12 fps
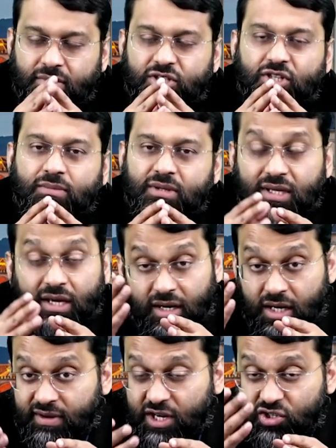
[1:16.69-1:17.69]
much can be
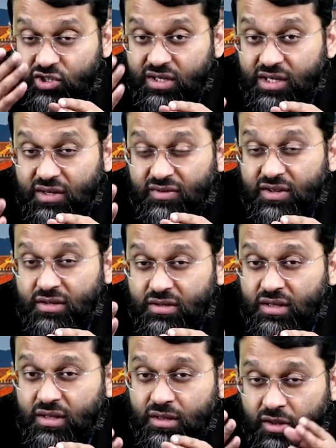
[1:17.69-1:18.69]
said, and I've actually given
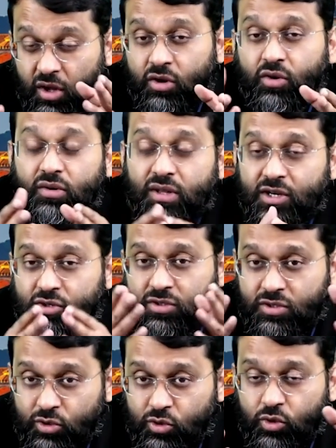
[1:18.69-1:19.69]
longer lectures.